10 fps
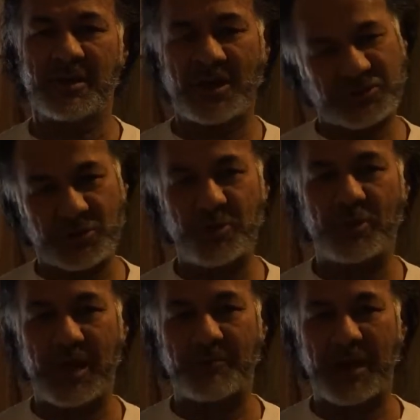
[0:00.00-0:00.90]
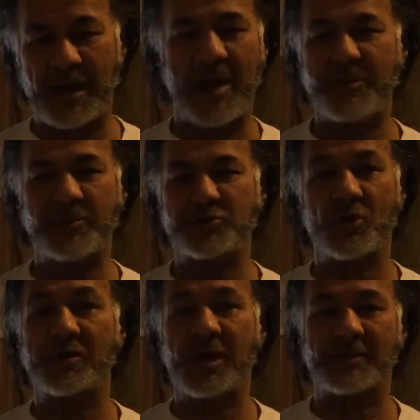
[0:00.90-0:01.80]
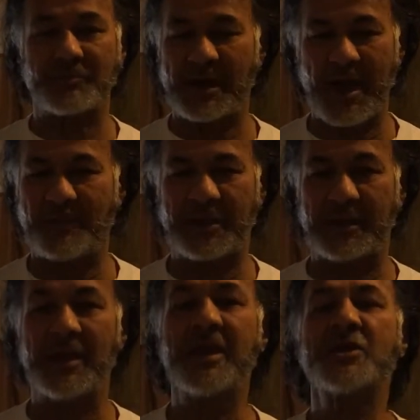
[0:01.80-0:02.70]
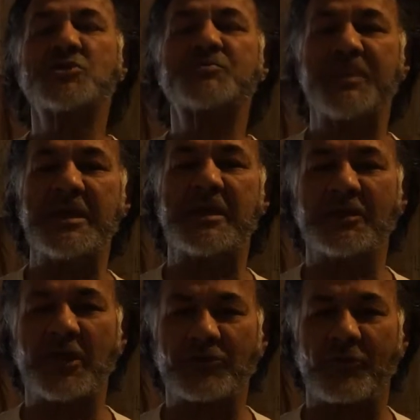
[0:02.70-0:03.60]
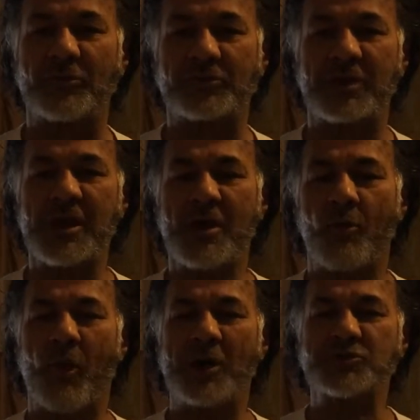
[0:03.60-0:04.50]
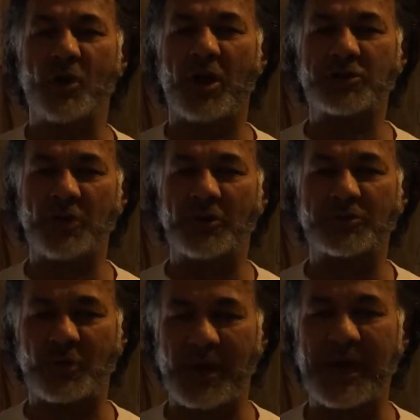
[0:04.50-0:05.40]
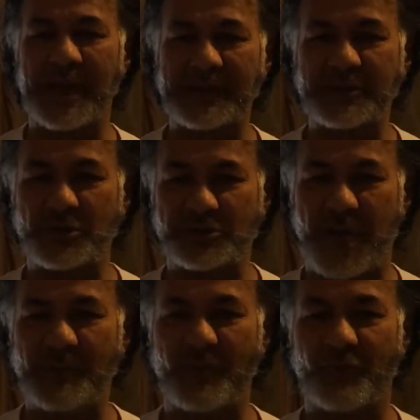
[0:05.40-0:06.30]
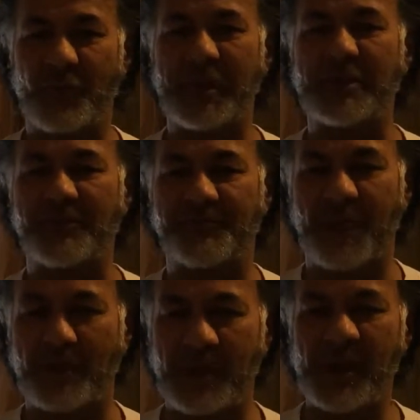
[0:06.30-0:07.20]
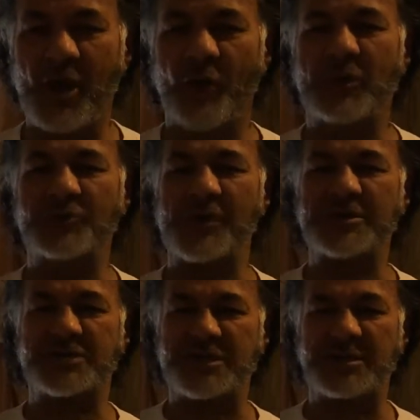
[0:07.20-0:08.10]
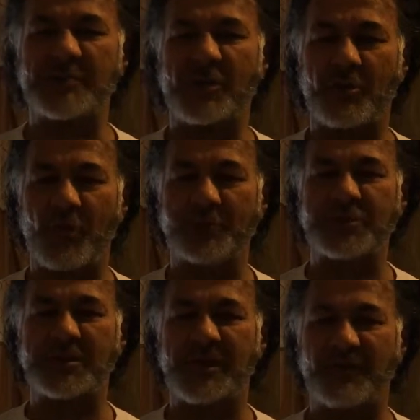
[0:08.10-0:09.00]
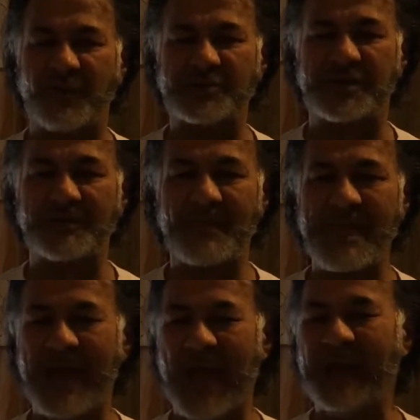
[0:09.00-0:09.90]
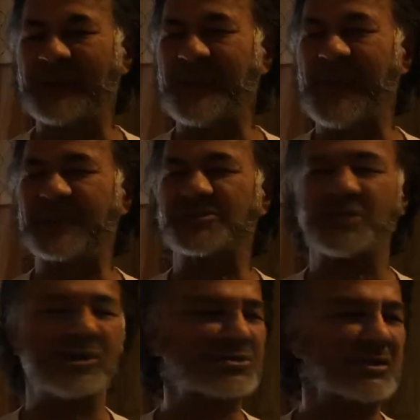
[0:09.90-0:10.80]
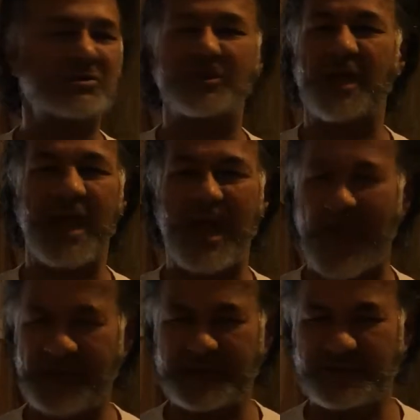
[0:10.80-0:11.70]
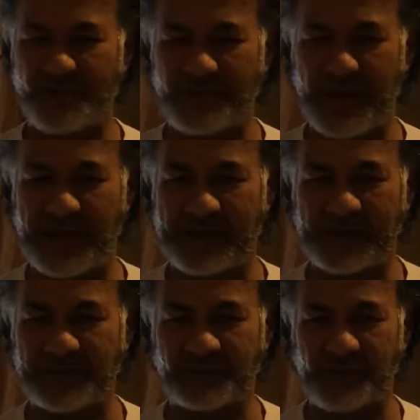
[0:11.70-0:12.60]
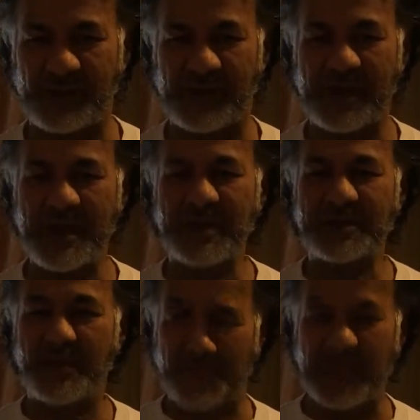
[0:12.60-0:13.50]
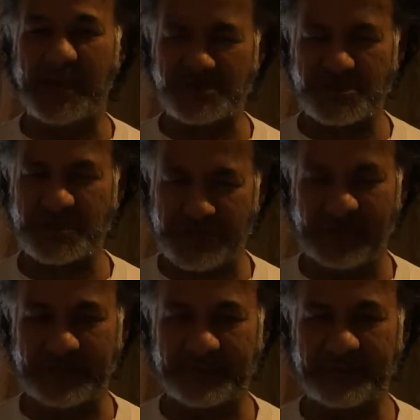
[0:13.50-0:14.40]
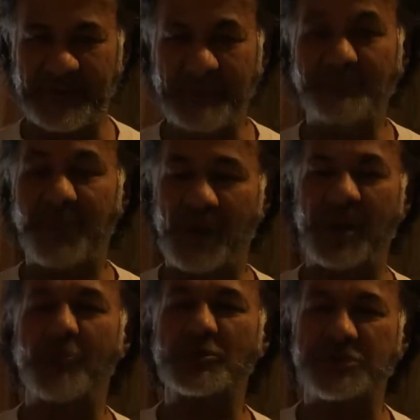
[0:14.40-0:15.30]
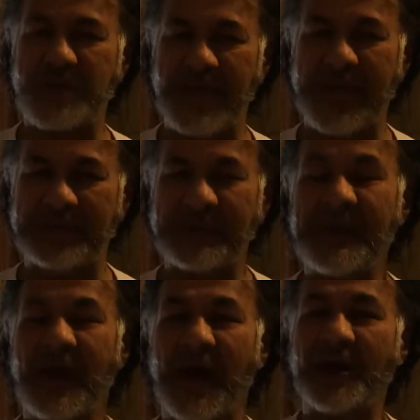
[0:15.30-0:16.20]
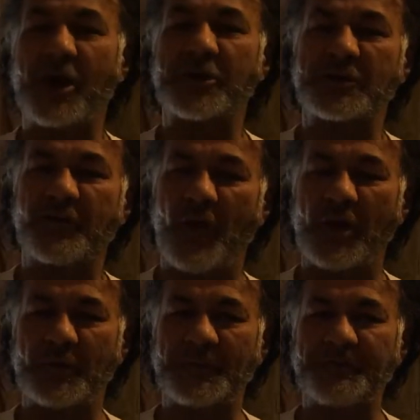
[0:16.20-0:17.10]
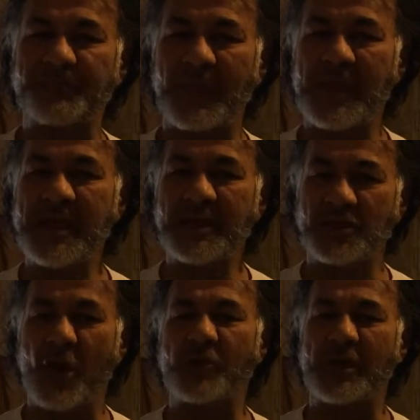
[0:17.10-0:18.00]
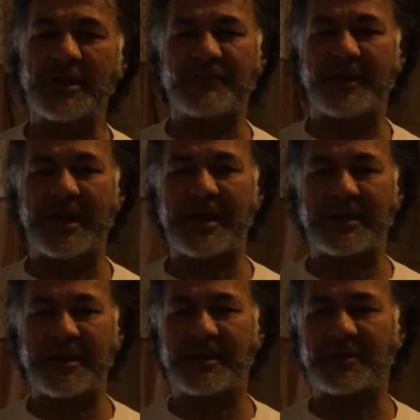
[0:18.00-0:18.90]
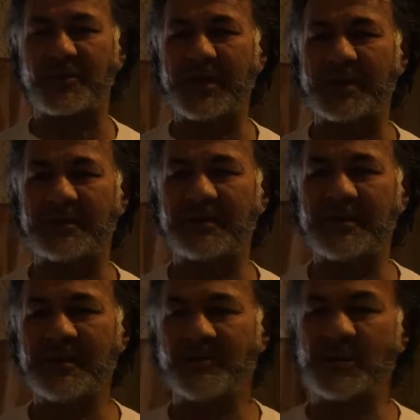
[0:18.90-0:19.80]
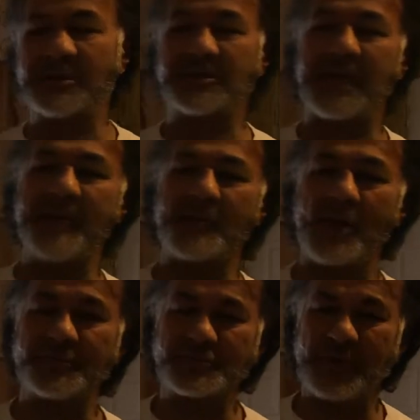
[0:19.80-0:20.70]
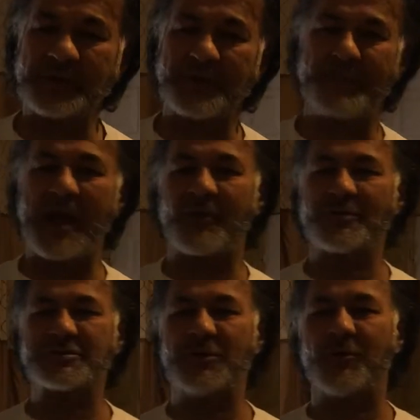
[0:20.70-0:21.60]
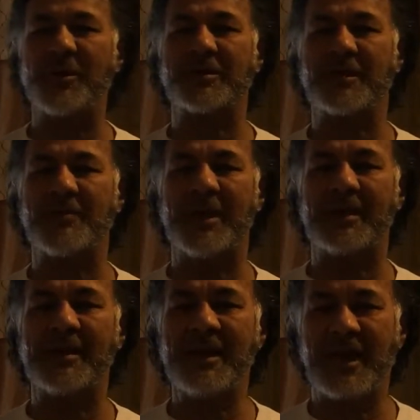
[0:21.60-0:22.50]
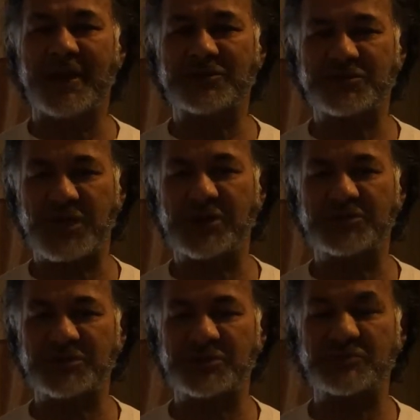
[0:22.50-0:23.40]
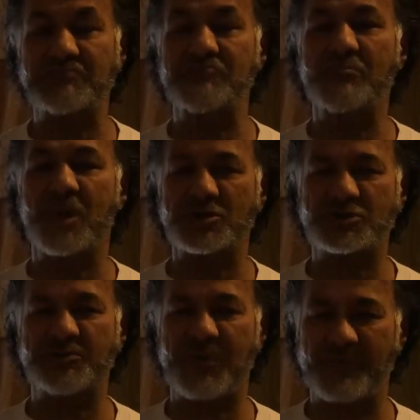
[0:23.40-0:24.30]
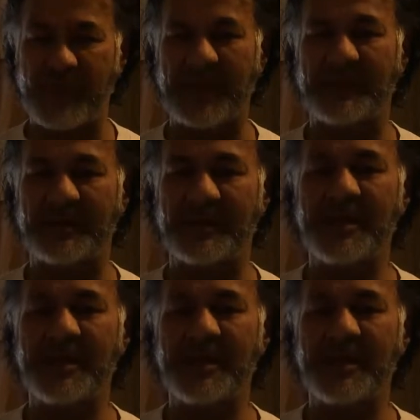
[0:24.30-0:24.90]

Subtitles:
Because you look like Mugabe, but you are not Mugabe. Speak the truth. What you all done to Guyana in your time of reign of power was racism, corruption, division, and extortion to the highest of Guyana history. The PNC done it. Burner was the head, and others followed. Y'all were living like king and queen, but the time comes when democracy ring the bell and changes must prevail.